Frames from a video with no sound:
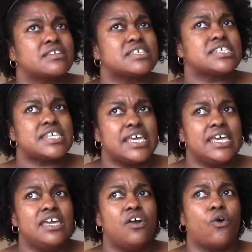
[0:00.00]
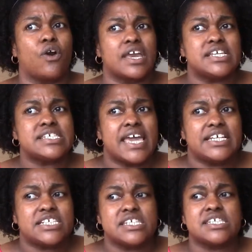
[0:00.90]
see
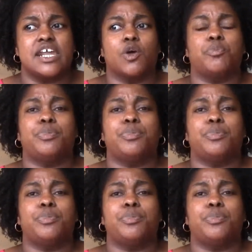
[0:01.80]
organizations that are